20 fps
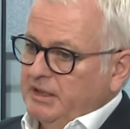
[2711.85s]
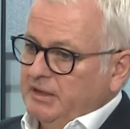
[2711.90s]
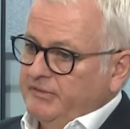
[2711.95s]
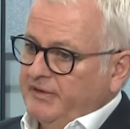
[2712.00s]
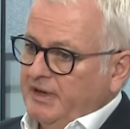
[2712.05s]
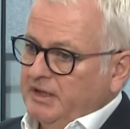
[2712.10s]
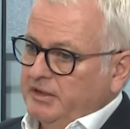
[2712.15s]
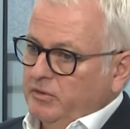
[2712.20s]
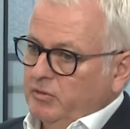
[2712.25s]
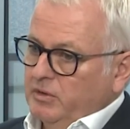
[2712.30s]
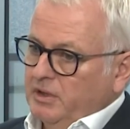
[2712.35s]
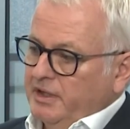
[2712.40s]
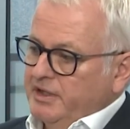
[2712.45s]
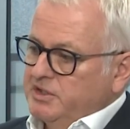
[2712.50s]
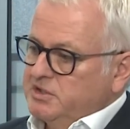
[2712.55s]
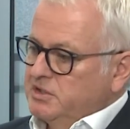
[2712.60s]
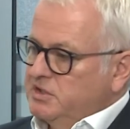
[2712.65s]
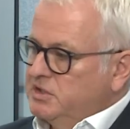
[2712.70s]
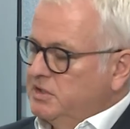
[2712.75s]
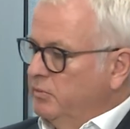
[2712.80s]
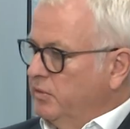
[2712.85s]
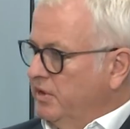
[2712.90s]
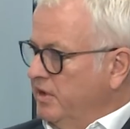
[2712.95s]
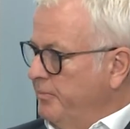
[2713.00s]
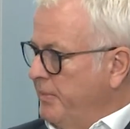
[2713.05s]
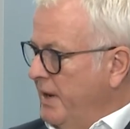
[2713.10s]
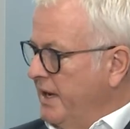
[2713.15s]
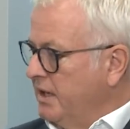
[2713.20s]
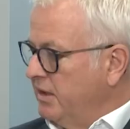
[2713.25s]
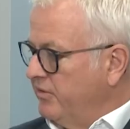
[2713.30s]
have had a relationship with a
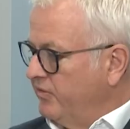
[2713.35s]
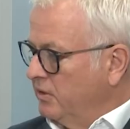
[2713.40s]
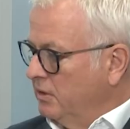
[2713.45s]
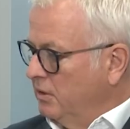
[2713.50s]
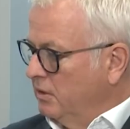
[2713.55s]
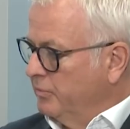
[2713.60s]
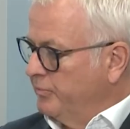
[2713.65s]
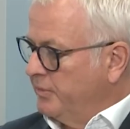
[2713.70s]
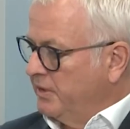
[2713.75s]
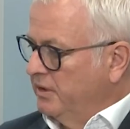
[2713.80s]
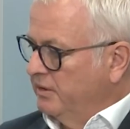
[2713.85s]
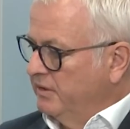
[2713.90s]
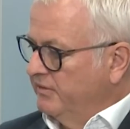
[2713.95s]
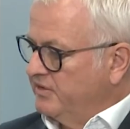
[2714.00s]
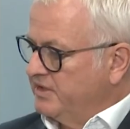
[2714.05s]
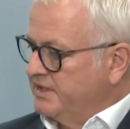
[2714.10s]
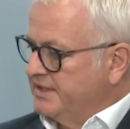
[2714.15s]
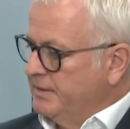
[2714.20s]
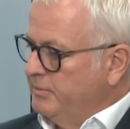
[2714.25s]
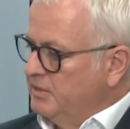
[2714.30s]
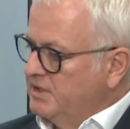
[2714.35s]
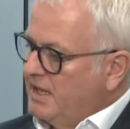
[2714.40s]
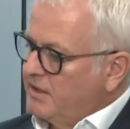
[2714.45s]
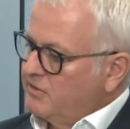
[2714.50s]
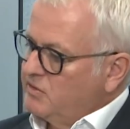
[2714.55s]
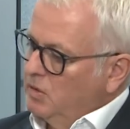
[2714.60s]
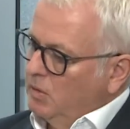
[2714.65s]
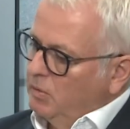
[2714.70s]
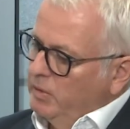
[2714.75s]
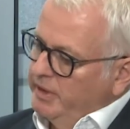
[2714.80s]
bank for a long period of time and
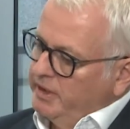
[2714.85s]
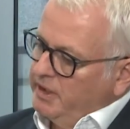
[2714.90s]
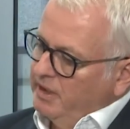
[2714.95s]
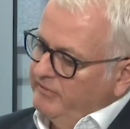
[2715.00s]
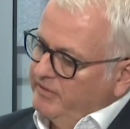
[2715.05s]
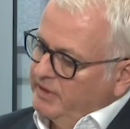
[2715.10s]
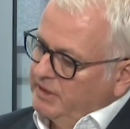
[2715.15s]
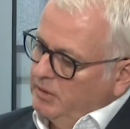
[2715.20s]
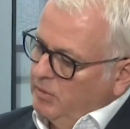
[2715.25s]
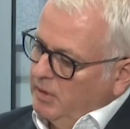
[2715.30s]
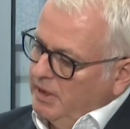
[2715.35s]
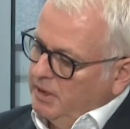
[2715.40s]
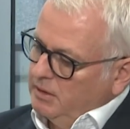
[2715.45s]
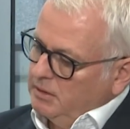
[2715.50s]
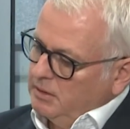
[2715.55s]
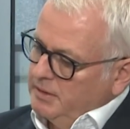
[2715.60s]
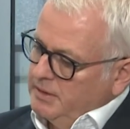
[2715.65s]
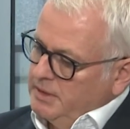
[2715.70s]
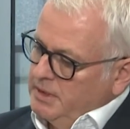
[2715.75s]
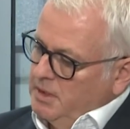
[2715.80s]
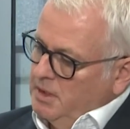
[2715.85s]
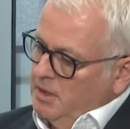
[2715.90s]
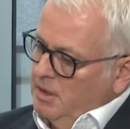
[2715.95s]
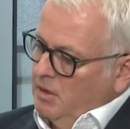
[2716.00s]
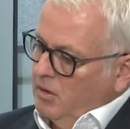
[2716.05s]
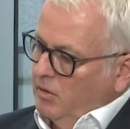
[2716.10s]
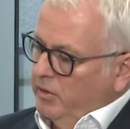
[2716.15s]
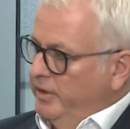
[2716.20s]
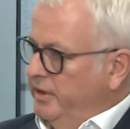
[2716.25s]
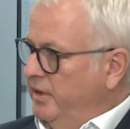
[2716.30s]
that's not working very well,
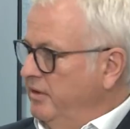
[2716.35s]
or an